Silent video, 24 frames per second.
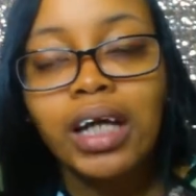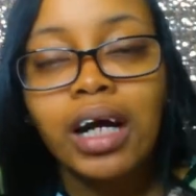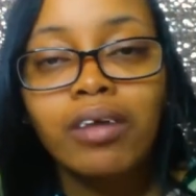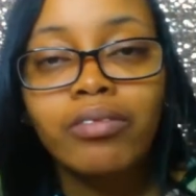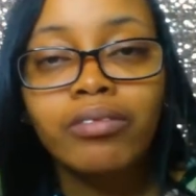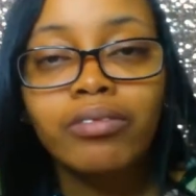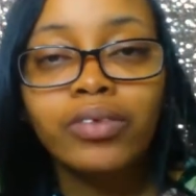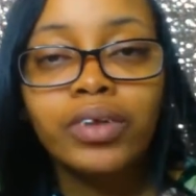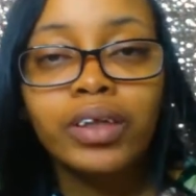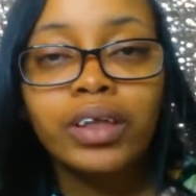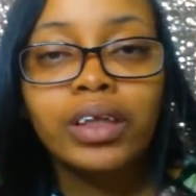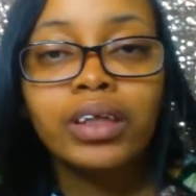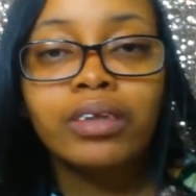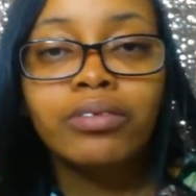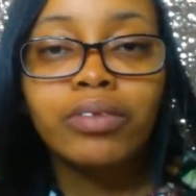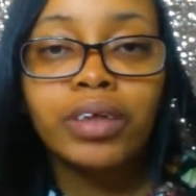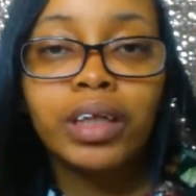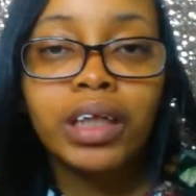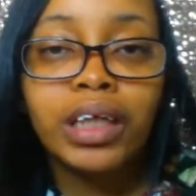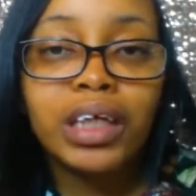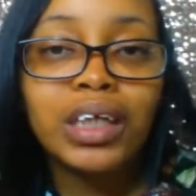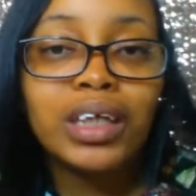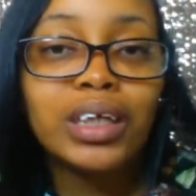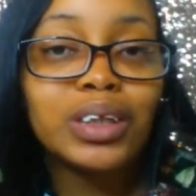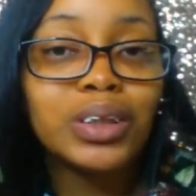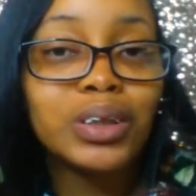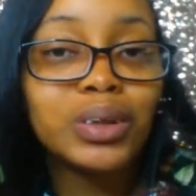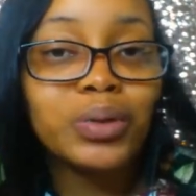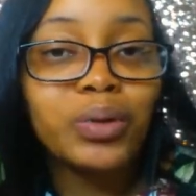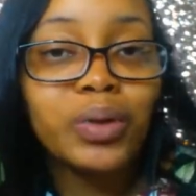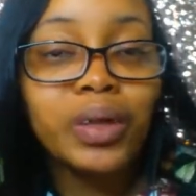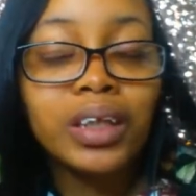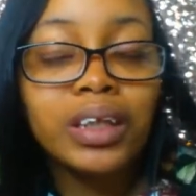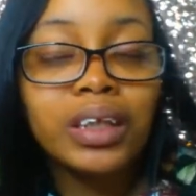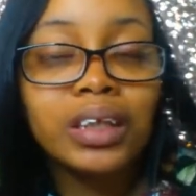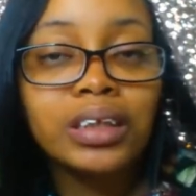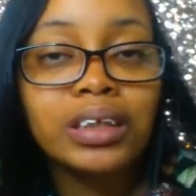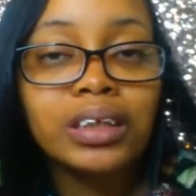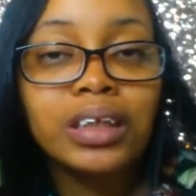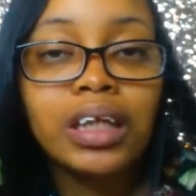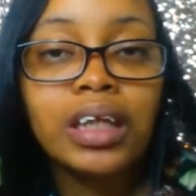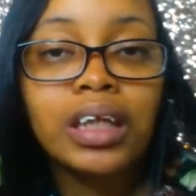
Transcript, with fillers: I really really enjoyed this.